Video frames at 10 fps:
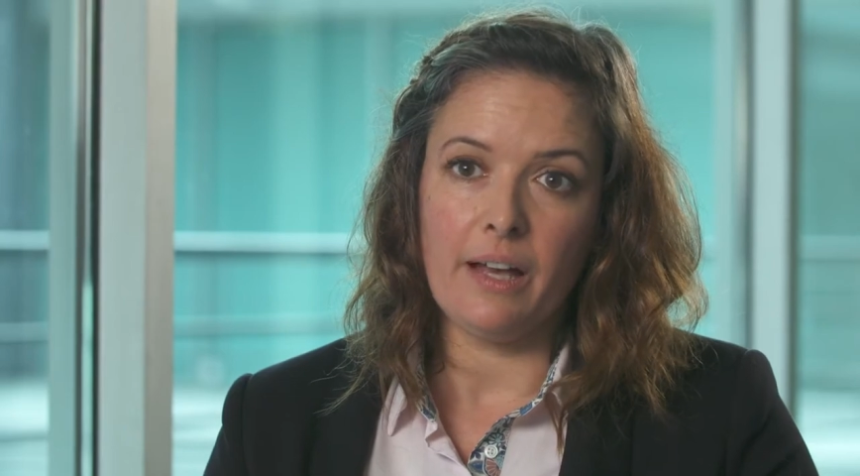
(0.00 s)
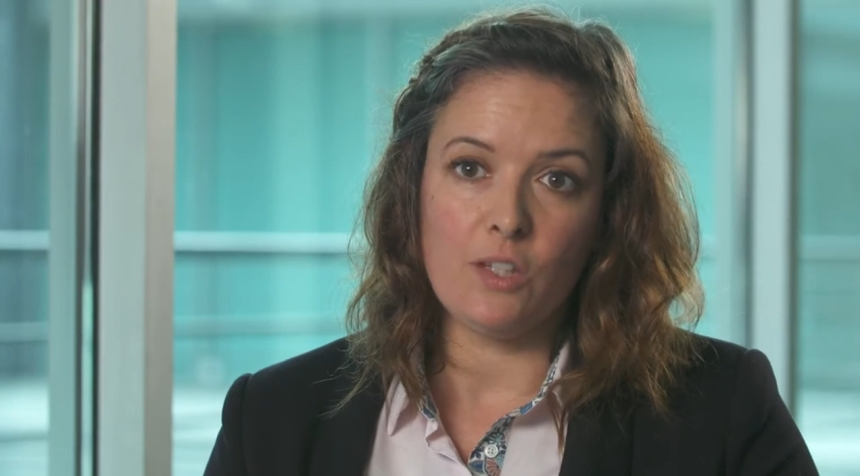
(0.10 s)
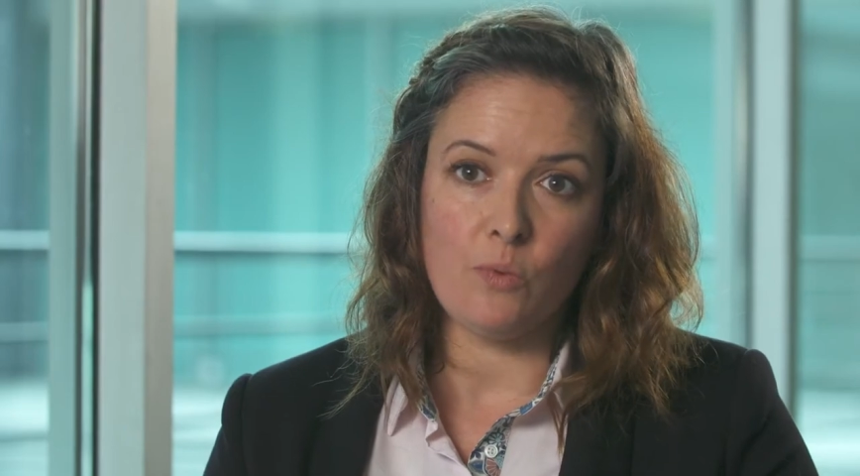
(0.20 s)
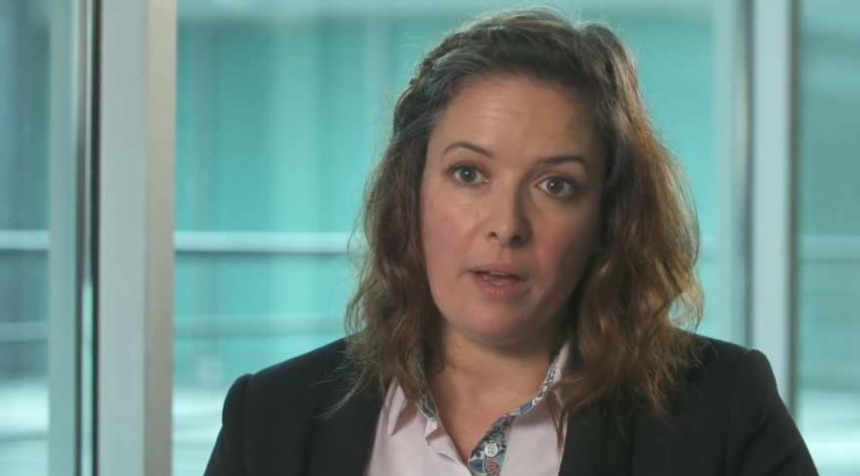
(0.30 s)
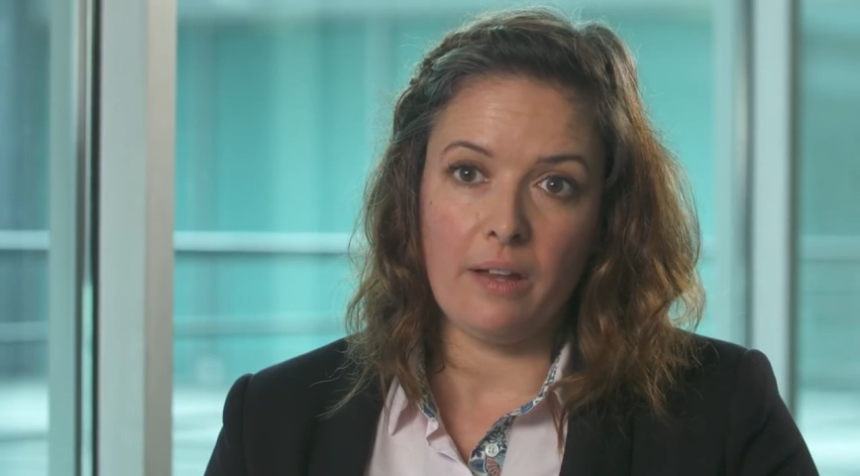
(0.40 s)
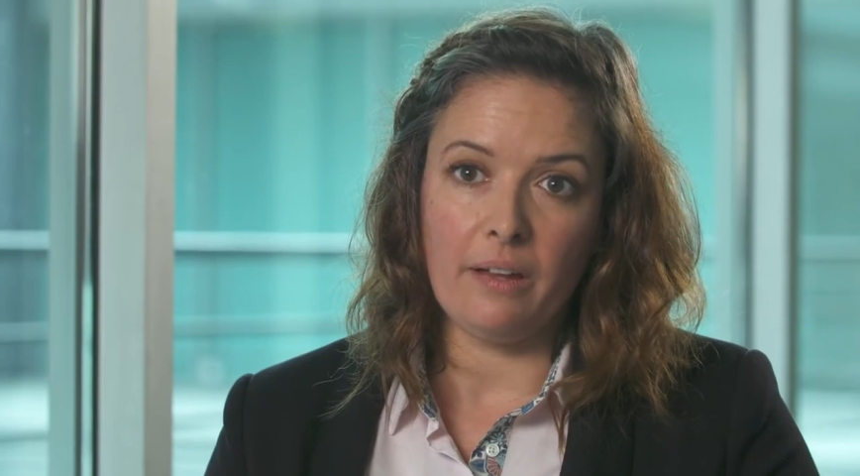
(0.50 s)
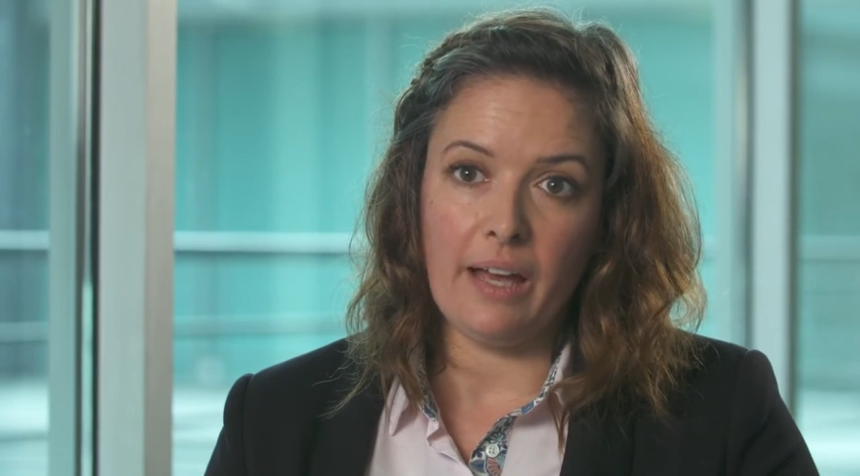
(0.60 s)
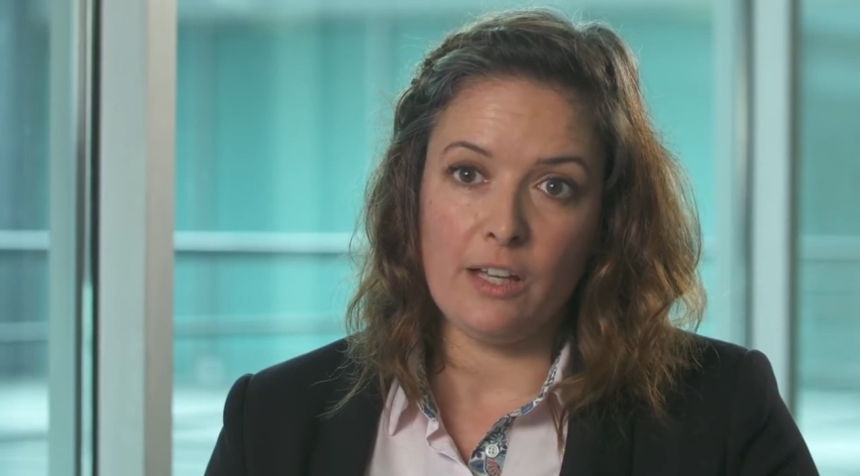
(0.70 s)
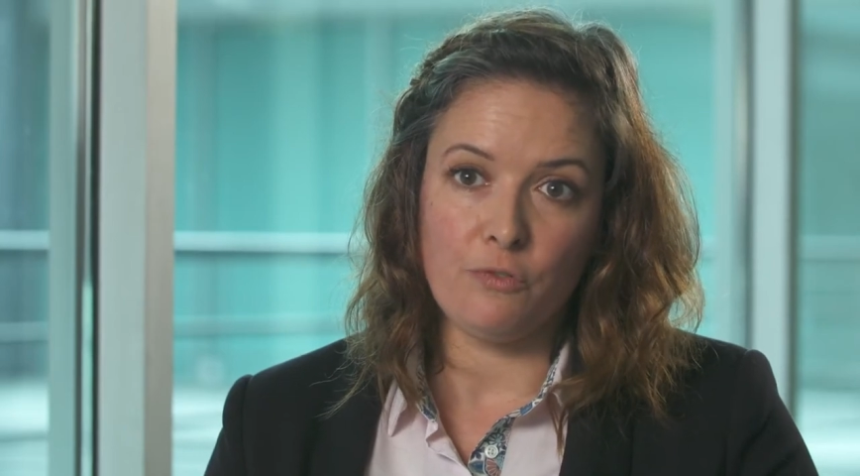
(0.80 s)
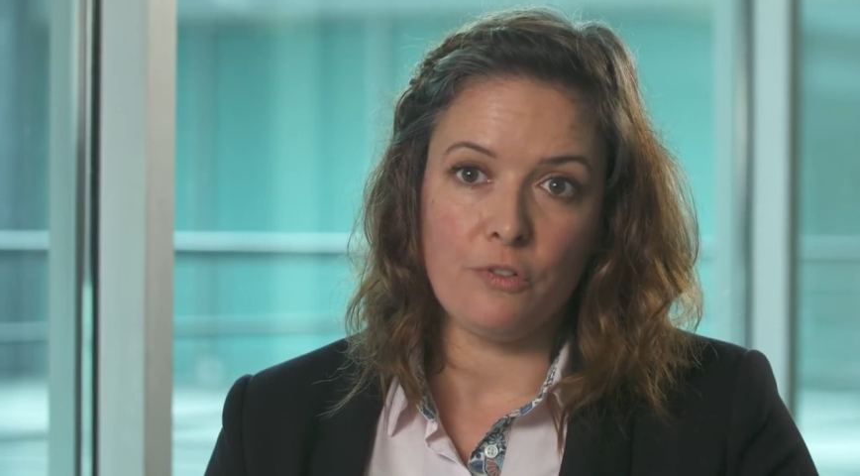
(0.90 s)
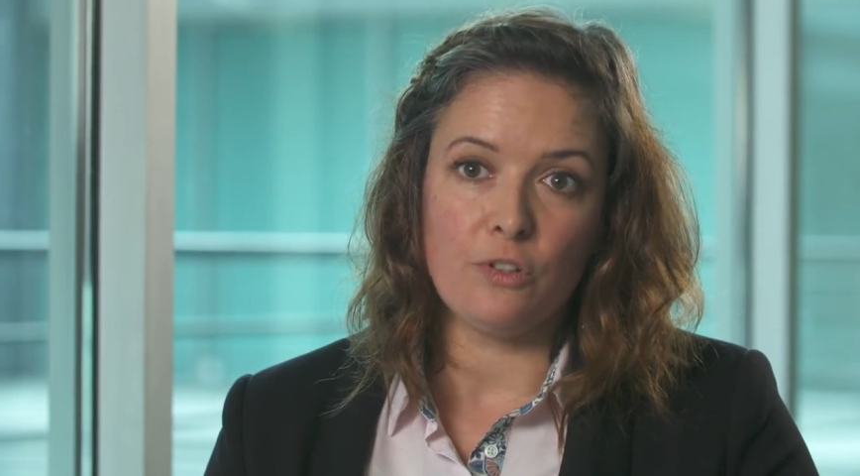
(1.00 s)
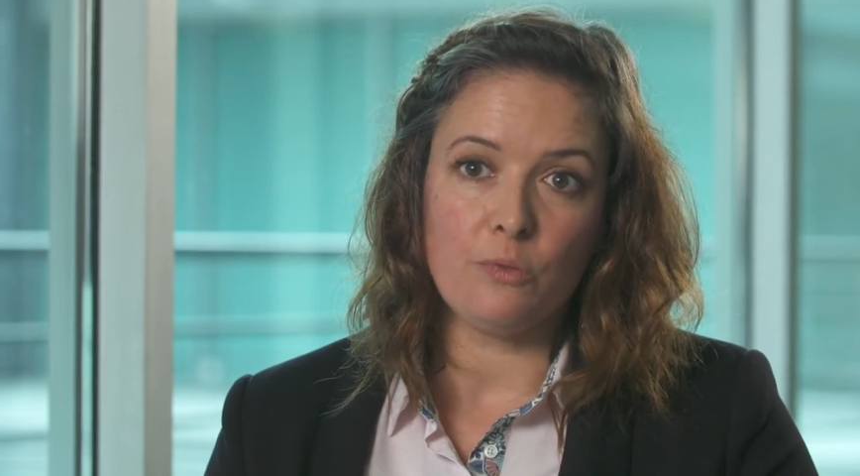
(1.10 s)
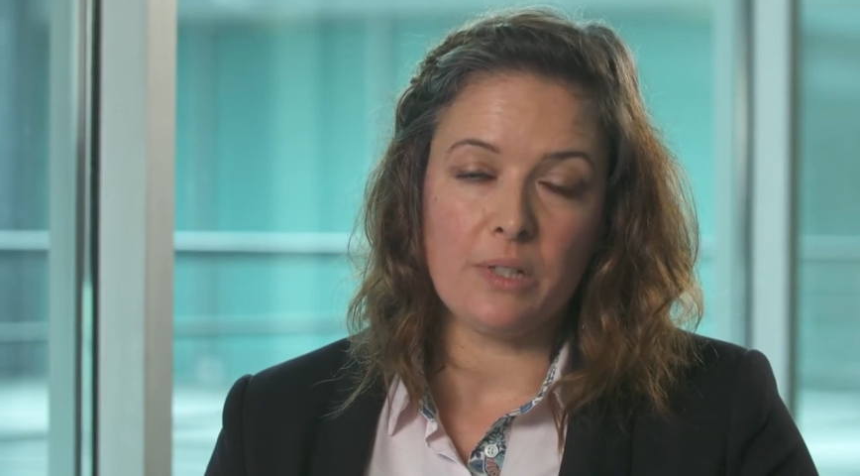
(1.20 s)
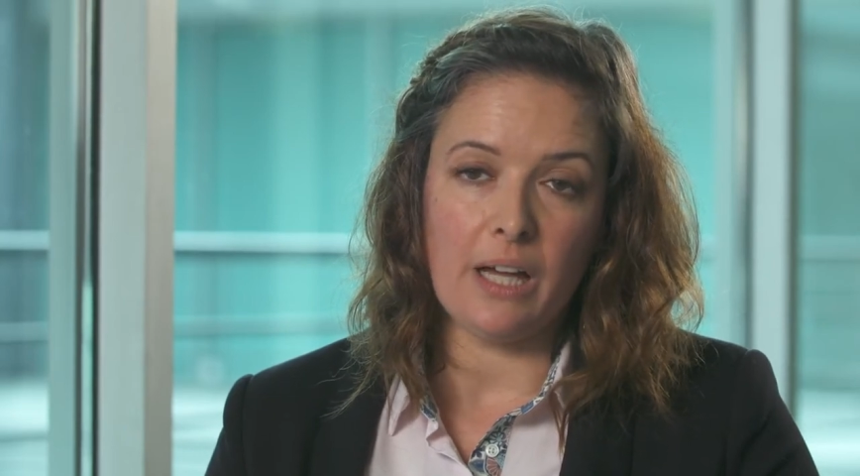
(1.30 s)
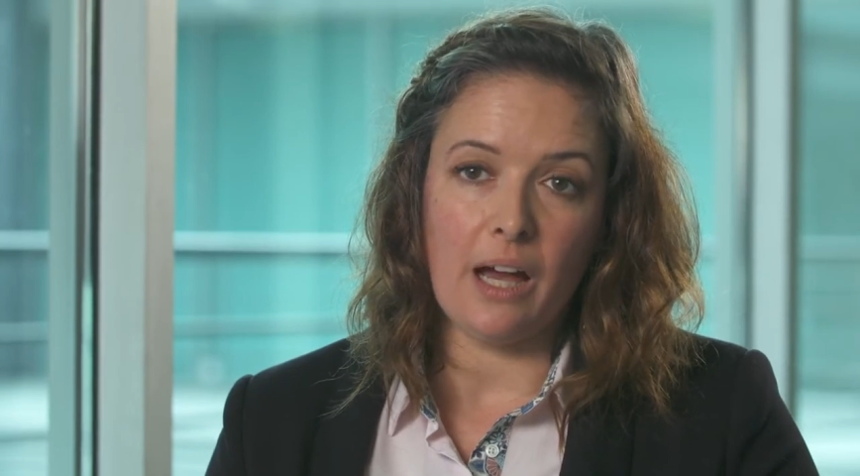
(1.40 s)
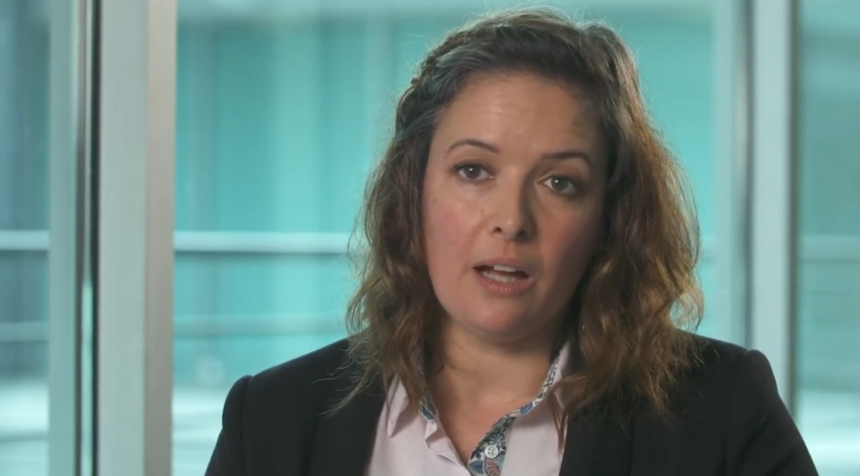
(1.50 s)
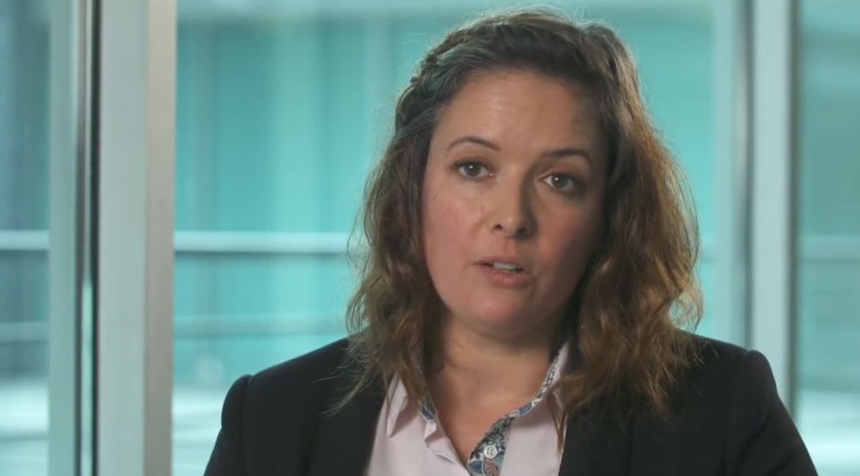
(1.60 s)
as well as furthering our